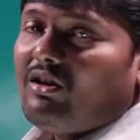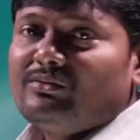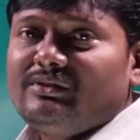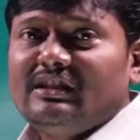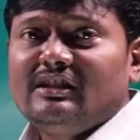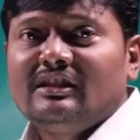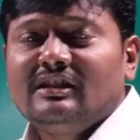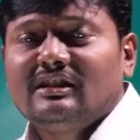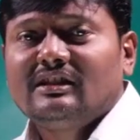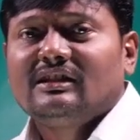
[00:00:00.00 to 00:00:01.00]
of
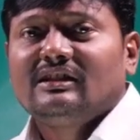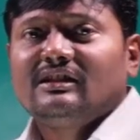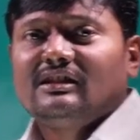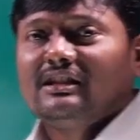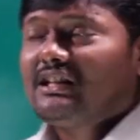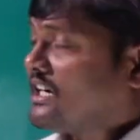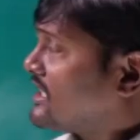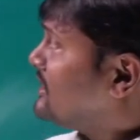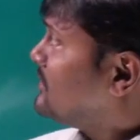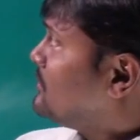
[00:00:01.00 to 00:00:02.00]
the
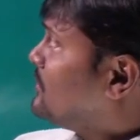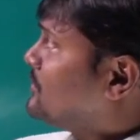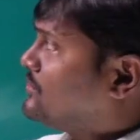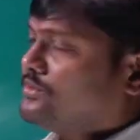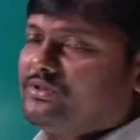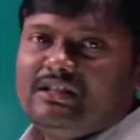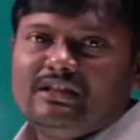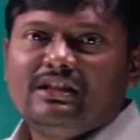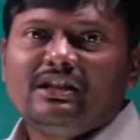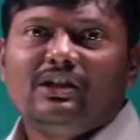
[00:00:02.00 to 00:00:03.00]
current flows through
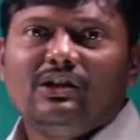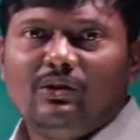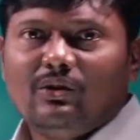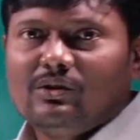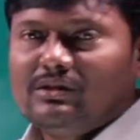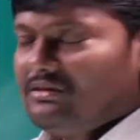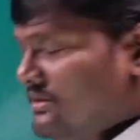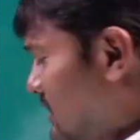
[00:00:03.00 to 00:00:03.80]
the load.